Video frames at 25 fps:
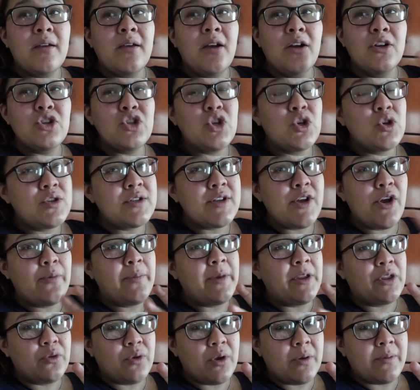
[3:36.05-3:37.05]
on Tuesday it'll
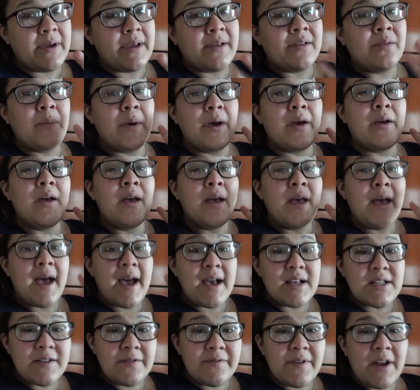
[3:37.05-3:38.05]
be three weeks but
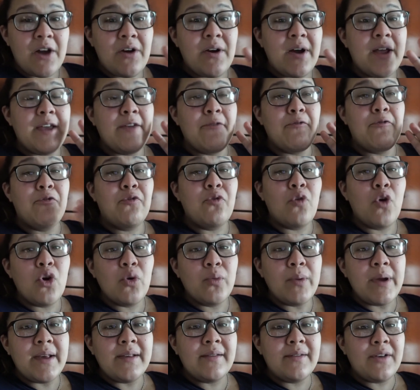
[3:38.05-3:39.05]
as of now I am
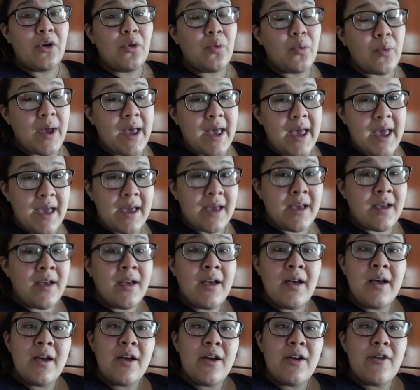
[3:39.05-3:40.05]
four weeks away
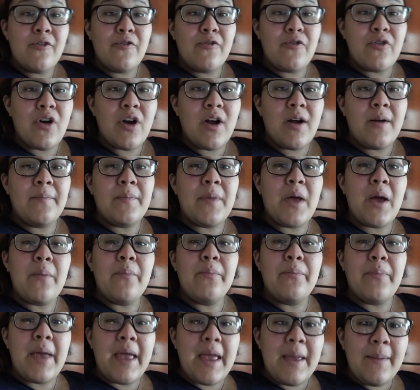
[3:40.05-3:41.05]
from
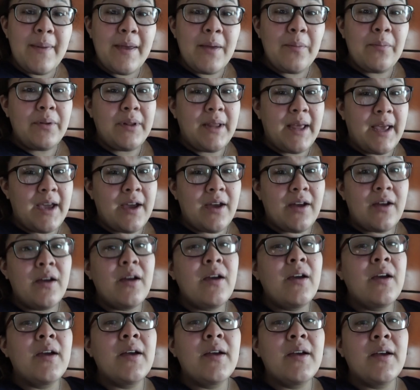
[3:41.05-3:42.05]
baby Blair
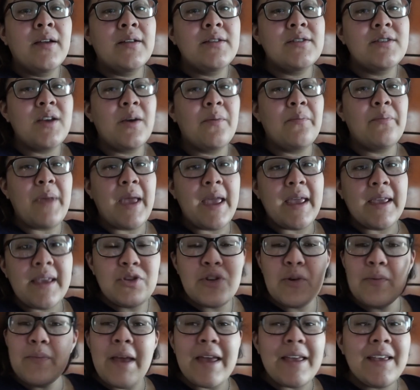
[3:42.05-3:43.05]
to make
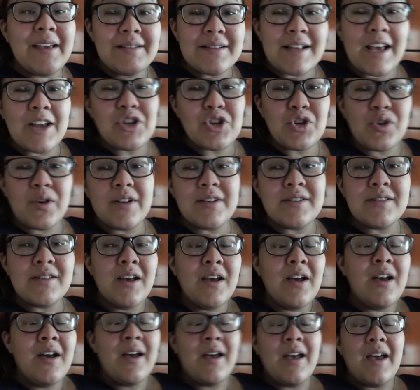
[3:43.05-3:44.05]
to make his entrance
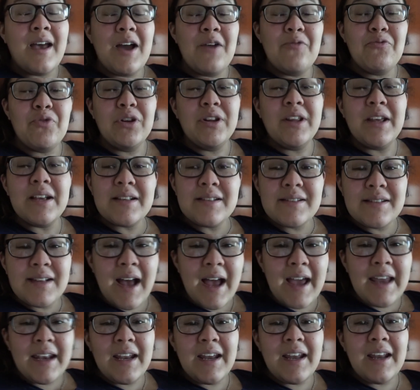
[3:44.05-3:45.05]
I'm really
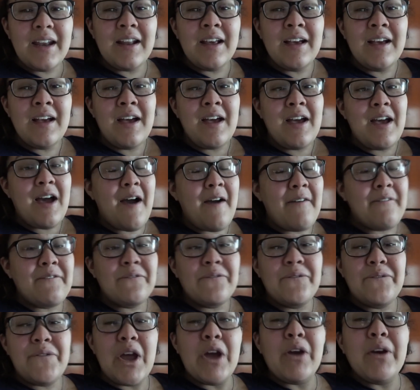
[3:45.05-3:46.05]
excited
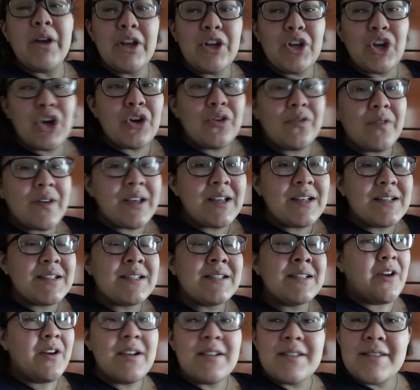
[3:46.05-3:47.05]
I'm very
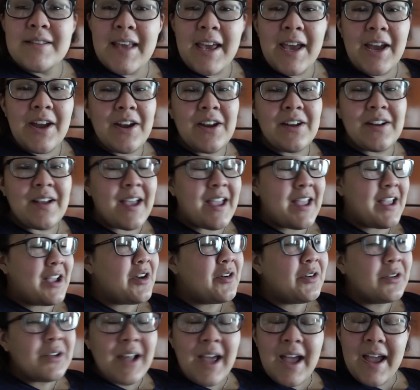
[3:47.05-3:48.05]
nervous, very scared. I ain't
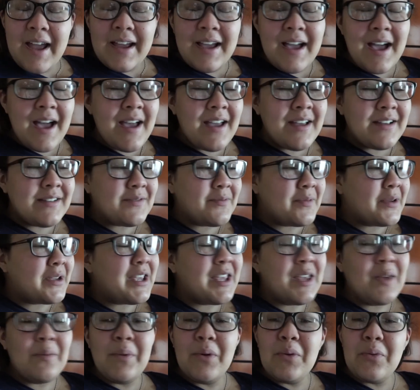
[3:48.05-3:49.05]
gonna lie, guys. I'm gonna
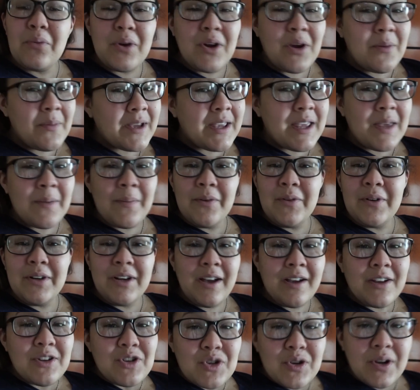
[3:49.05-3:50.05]
keep it real. I'm gonna keep it
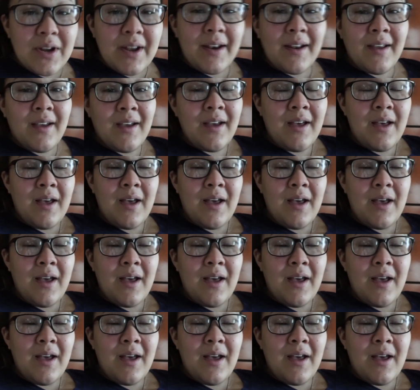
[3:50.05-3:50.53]
100.